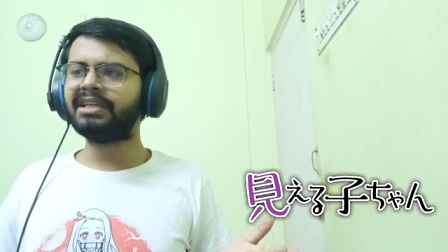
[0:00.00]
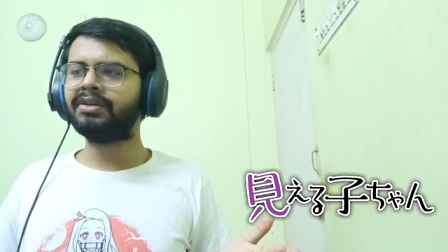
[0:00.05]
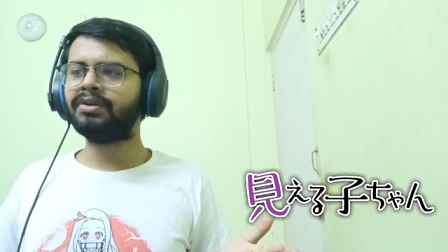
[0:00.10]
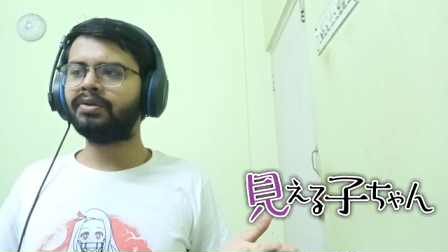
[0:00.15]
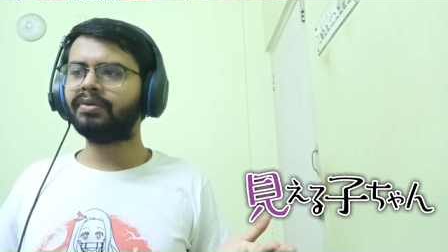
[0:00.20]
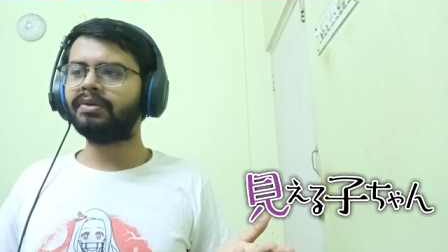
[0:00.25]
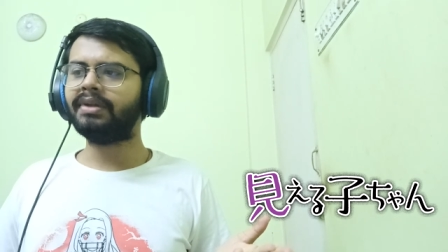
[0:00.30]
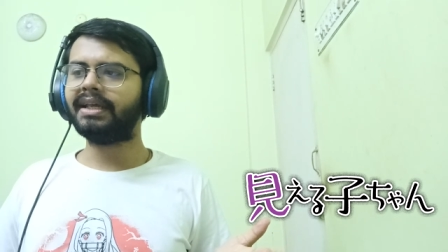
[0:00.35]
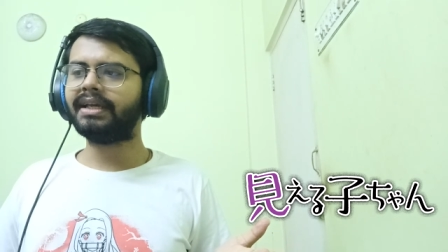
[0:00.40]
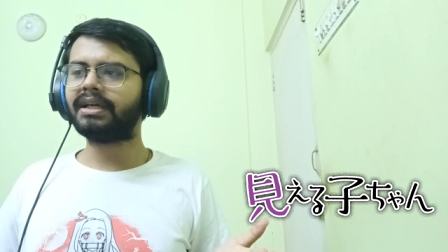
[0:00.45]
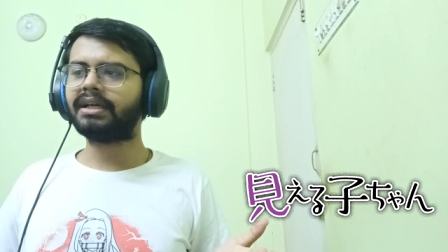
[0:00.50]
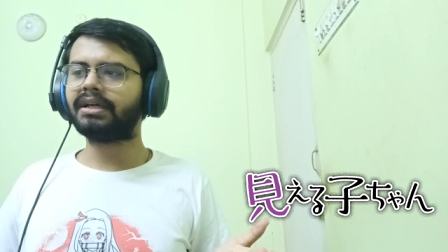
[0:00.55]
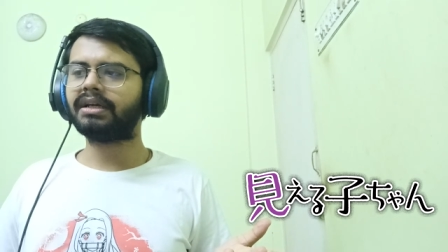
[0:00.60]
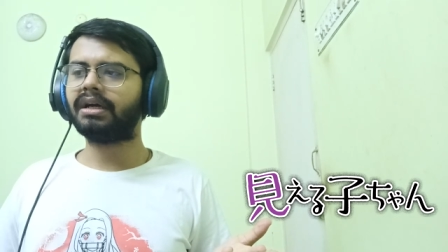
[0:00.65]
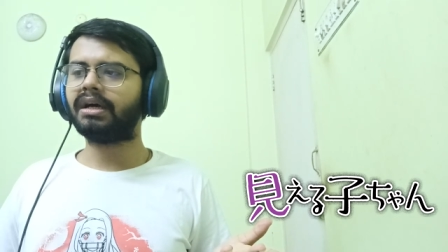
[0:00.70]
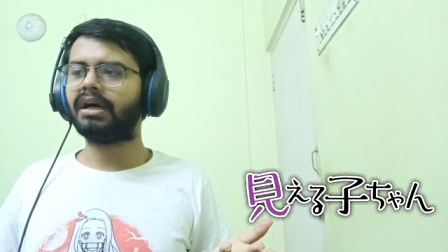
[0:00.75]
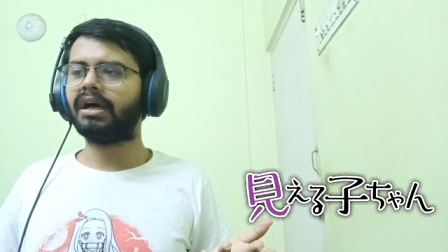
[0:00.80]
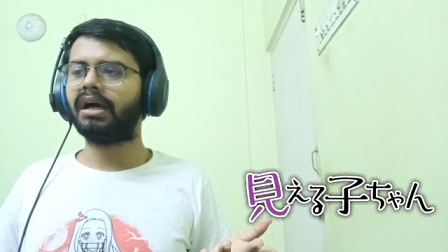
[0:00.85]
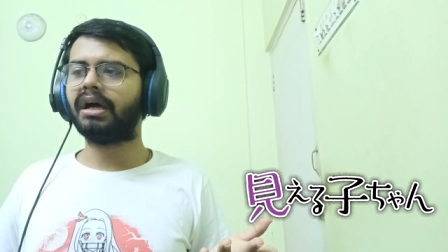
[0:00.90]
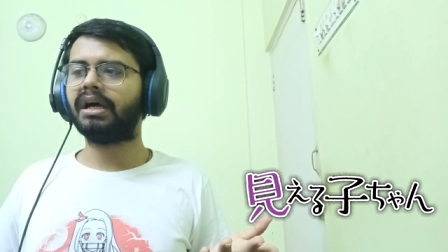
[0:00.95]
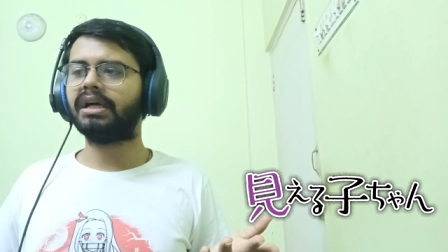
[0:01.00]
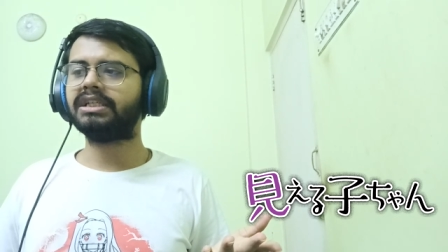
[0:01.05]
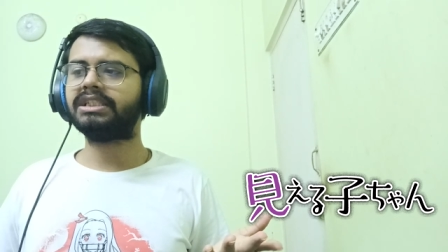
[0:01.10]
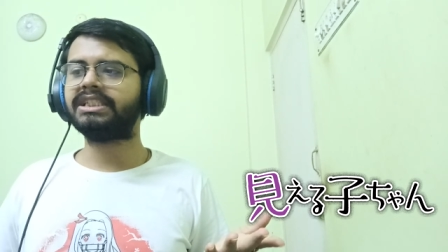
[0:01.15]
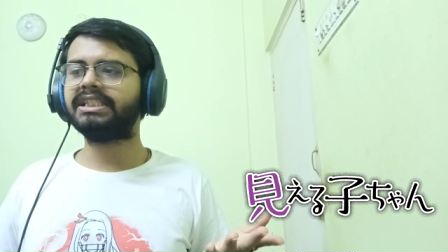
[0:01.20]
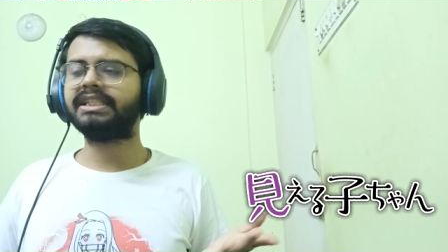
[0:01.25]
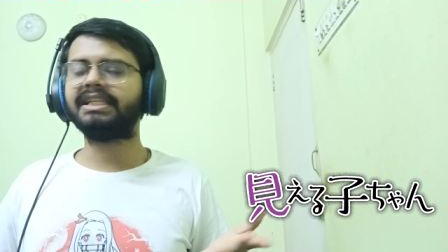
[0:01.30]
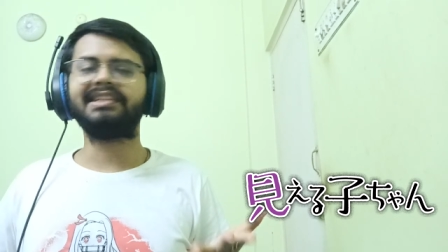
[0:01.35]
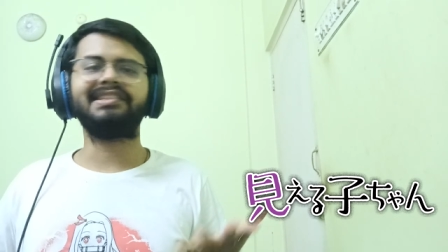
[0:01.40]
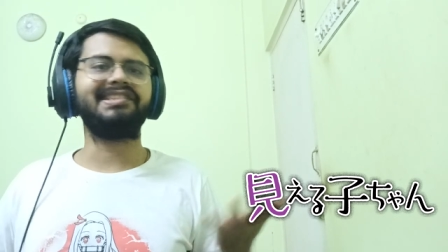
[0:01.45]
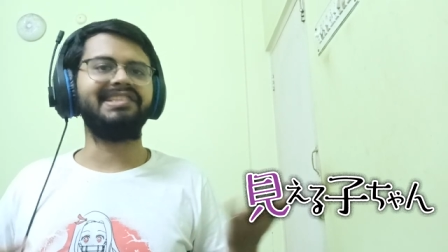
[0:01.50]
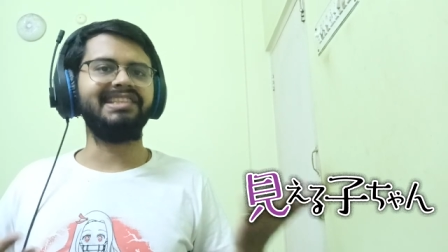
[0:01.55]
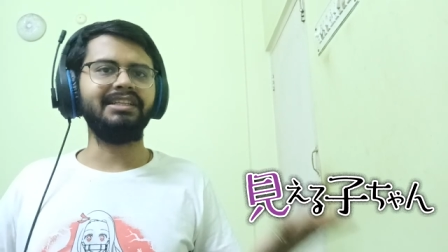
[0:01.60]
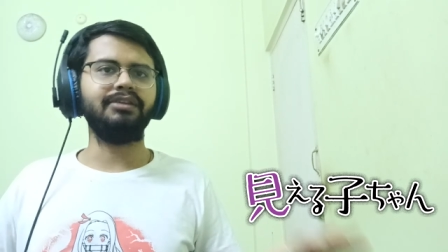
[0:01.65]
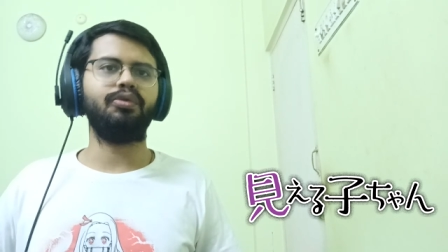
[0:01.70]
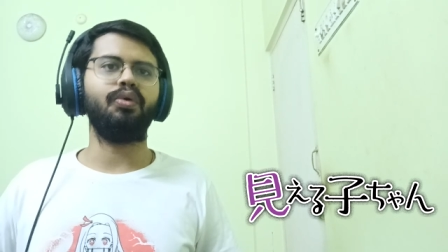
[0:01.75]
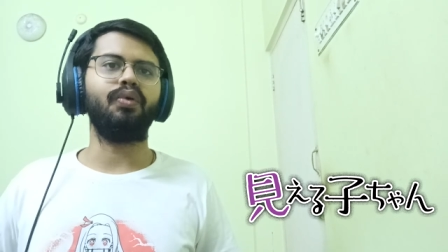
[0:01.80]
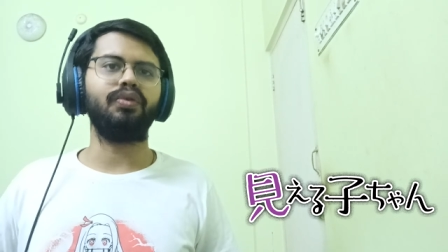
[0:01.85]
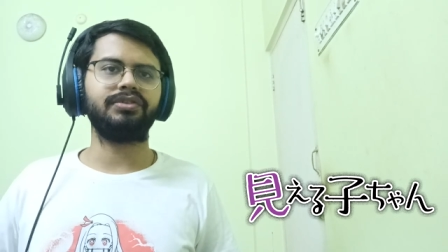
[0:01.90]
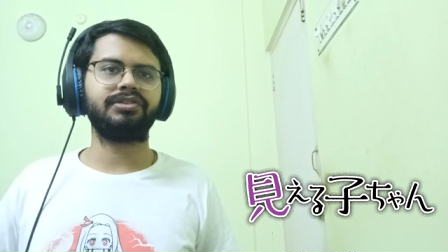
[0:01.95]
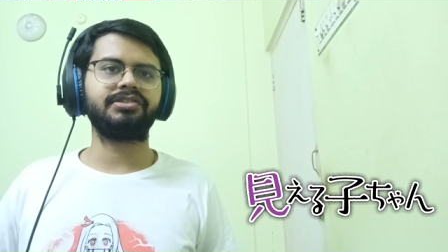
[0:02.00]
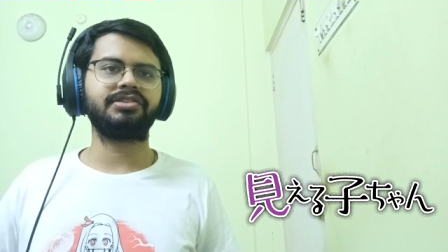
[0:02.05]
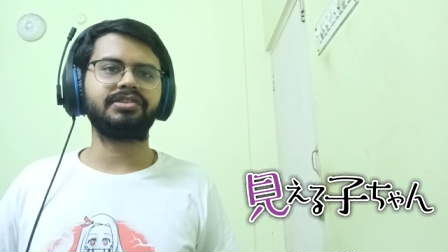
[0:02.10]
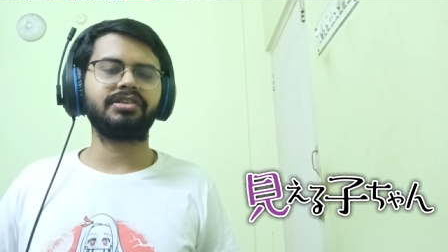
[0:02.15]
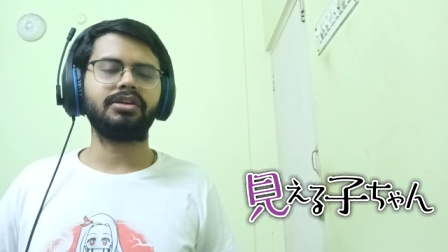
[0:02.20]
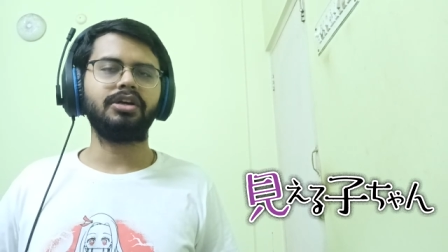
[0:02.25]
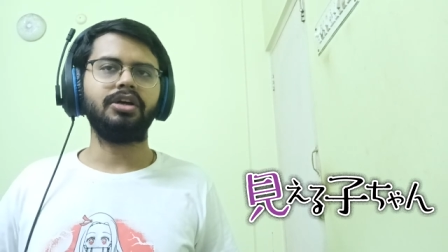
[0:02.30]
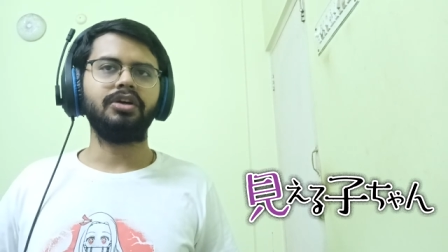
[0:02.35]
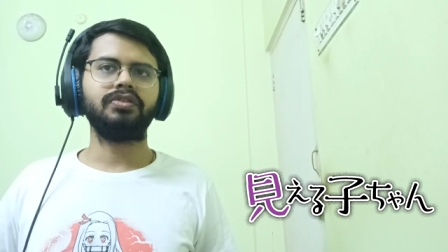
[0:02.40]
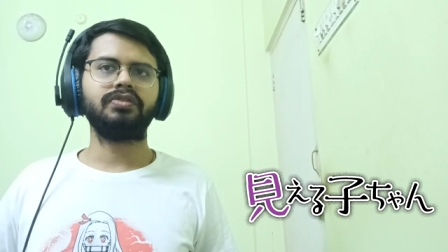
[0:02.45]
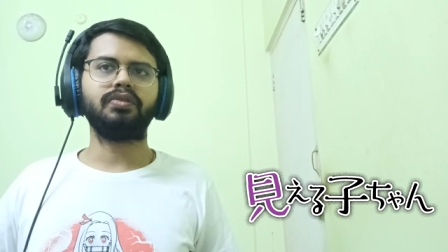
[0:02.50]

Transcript: you know, like she can see ghosts.